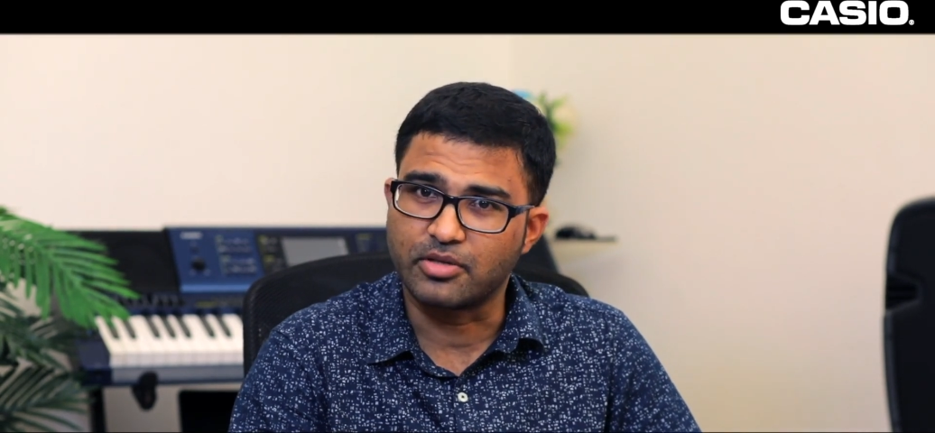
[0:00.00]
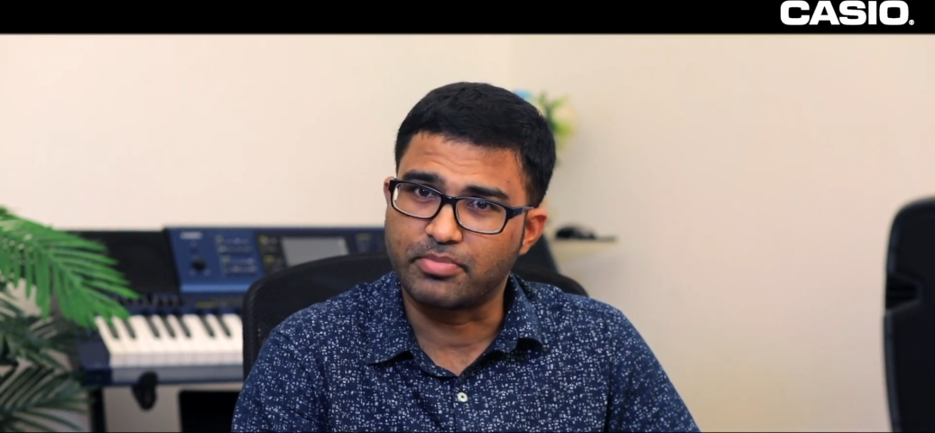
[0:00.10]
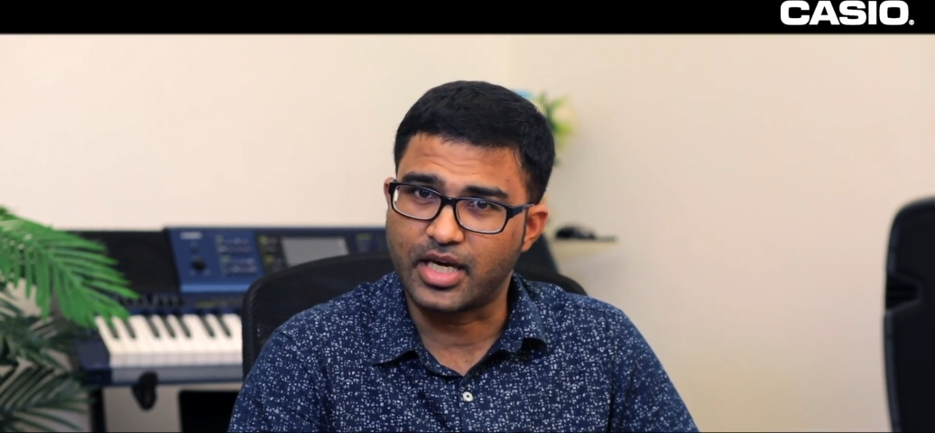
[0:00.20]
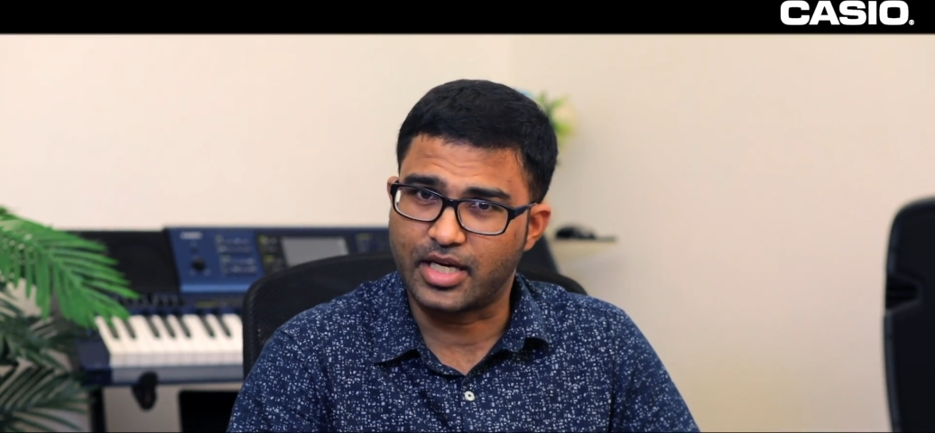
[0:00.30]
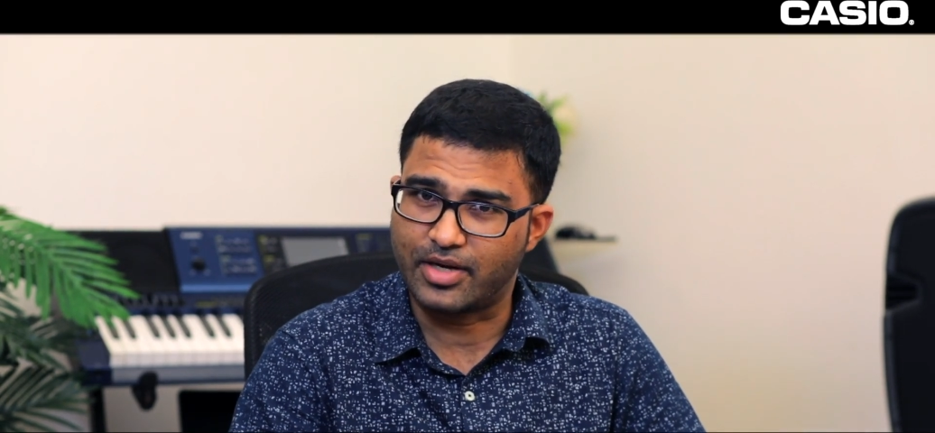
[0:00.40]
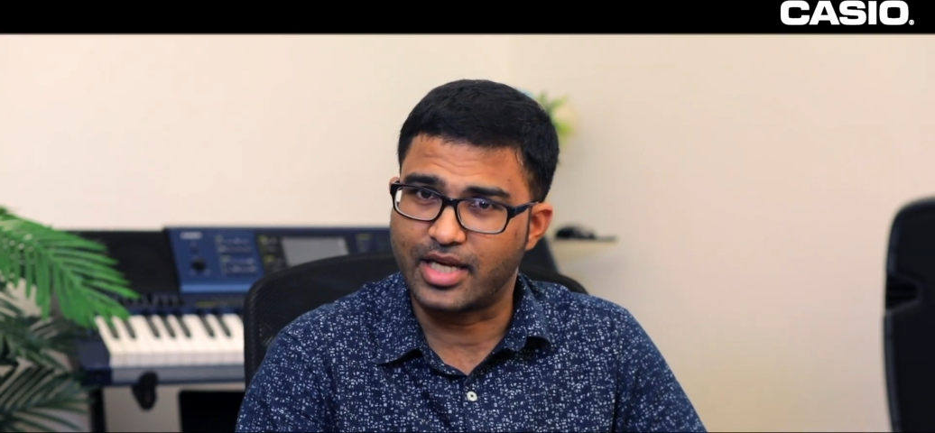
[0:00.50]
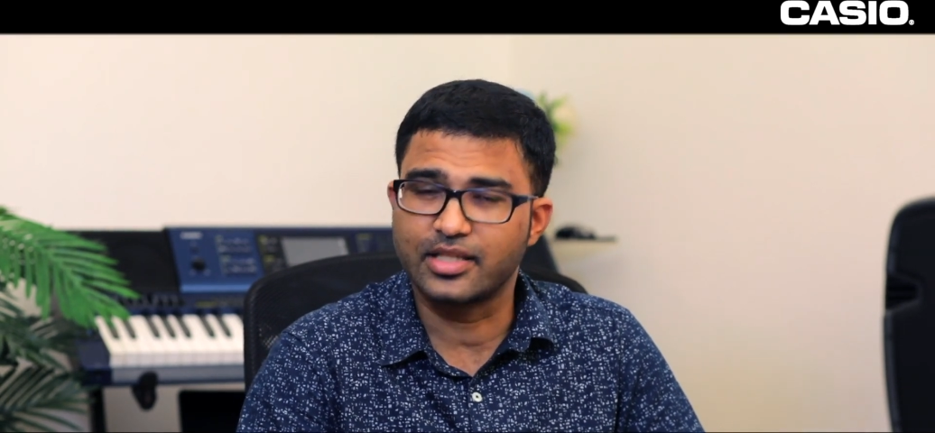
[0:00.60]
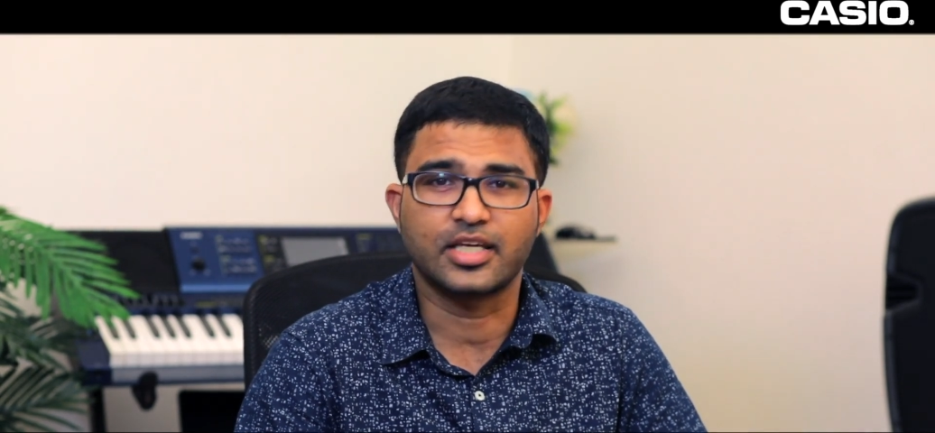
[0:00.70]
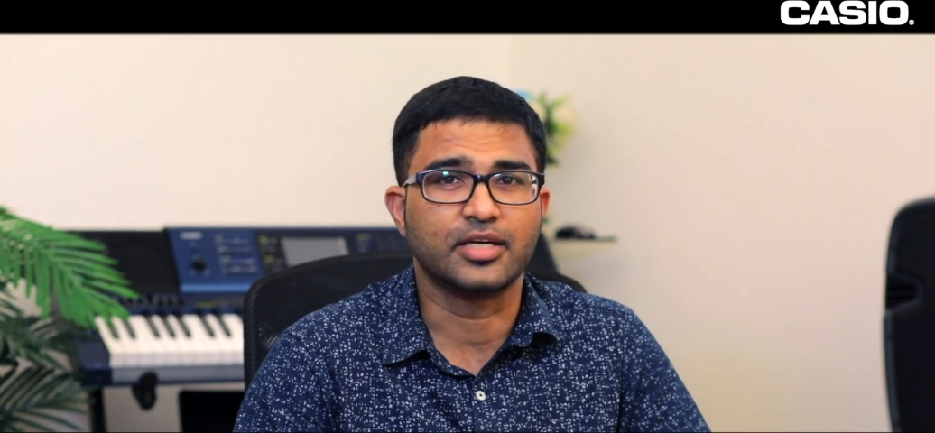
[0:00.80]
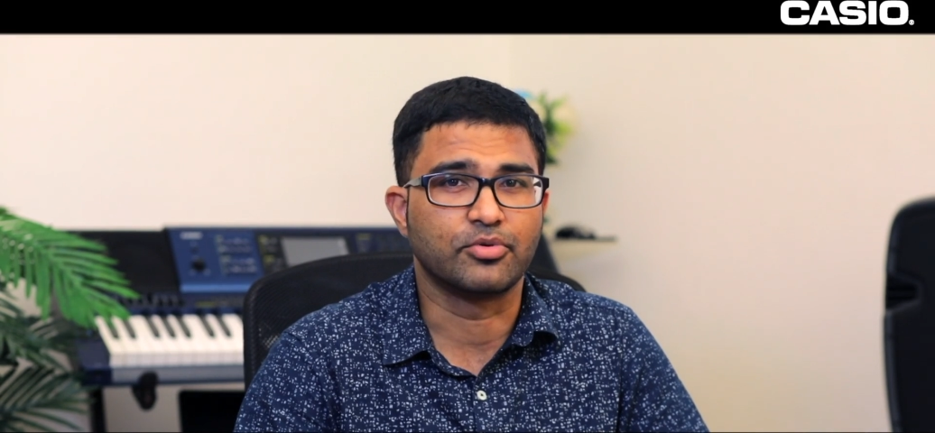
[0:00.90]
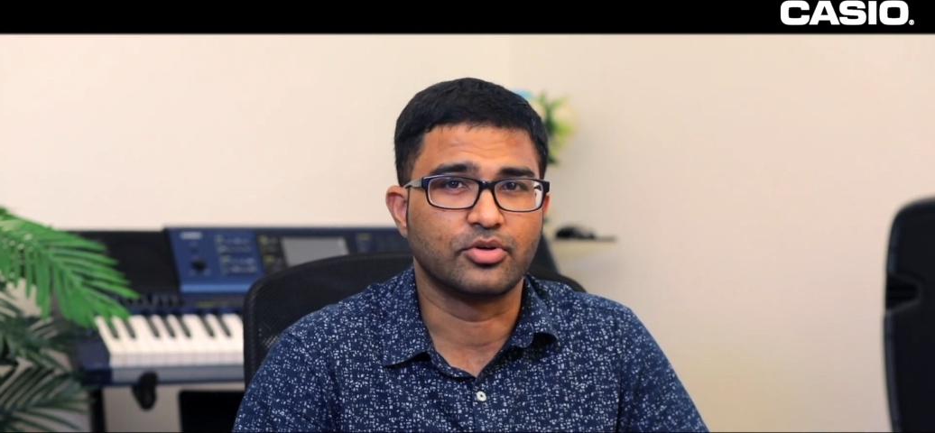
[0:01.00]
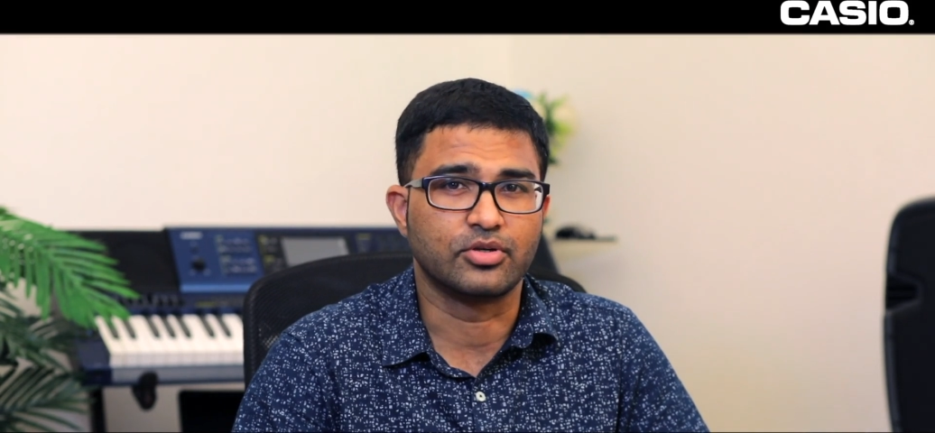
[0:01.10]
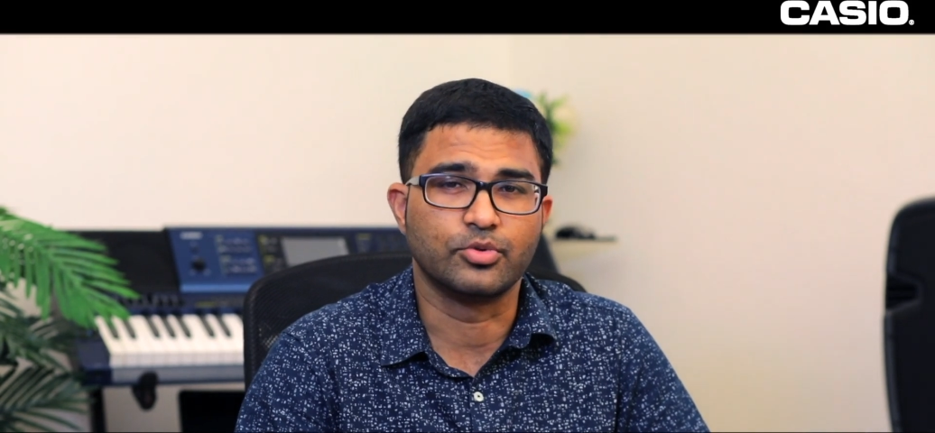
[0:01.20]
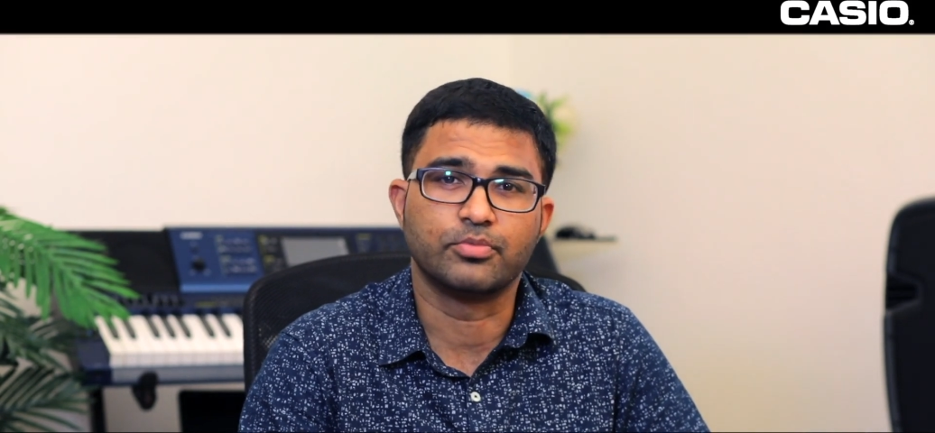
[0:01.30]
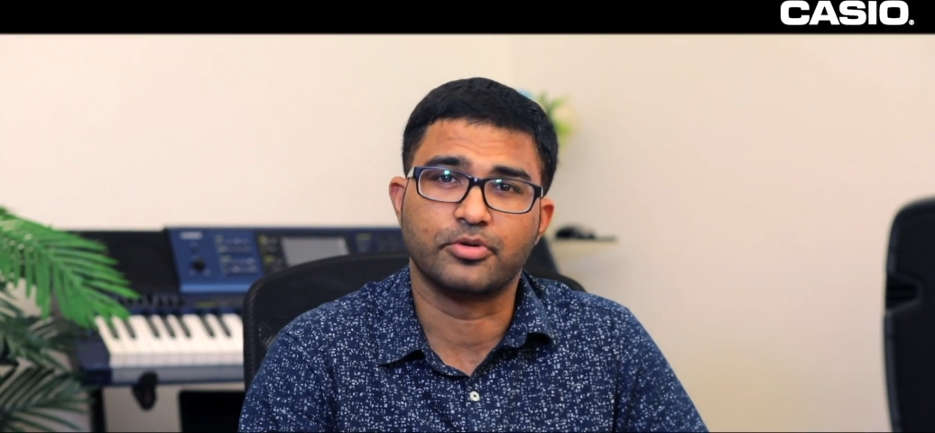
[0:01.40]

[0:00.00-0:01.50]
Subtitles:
piano and the keyboard would